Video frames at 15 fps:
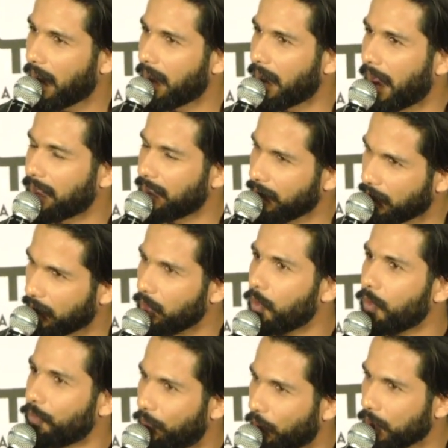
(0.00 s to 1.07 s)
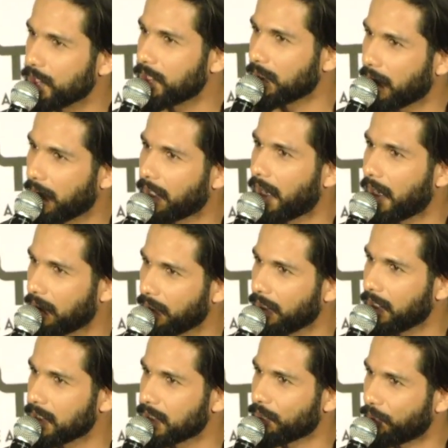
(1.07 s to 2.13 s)
and I think Rangoon falls in that
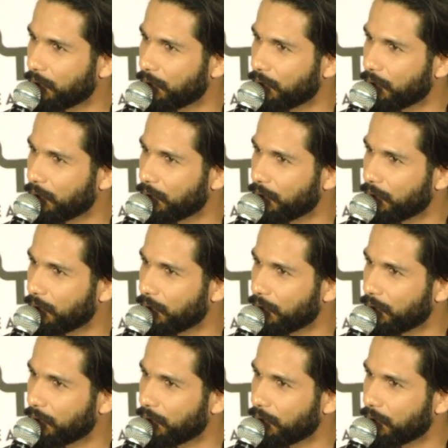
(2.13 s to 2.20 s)
category as